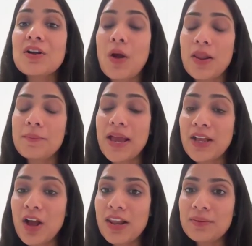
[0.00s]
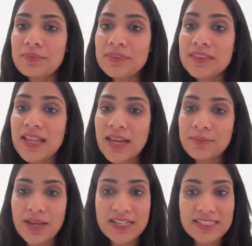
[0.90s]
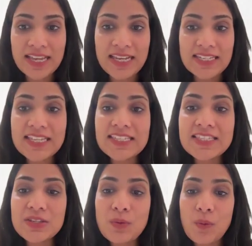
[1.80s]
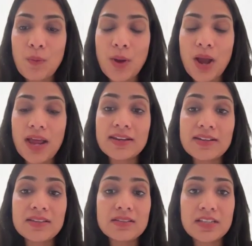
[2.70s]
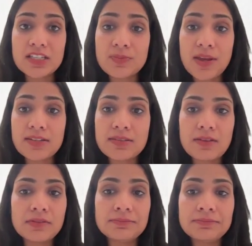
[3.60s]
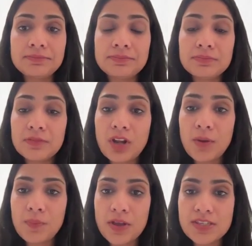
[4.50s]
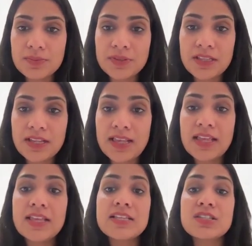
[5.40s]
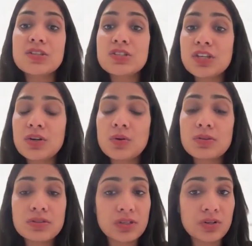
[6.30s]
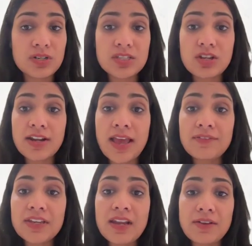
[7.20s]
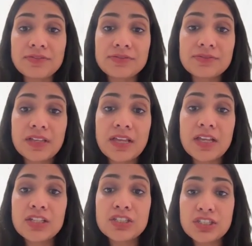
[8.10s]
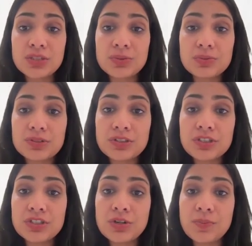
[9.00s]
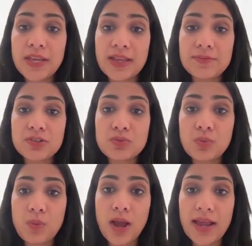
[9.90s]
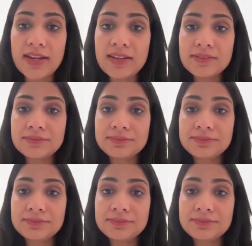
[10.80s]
column by column. 9 minus 8 is 1. 6 minus 7, not possible. So 0, 0 does not have enough. 2, 2 becomes 1.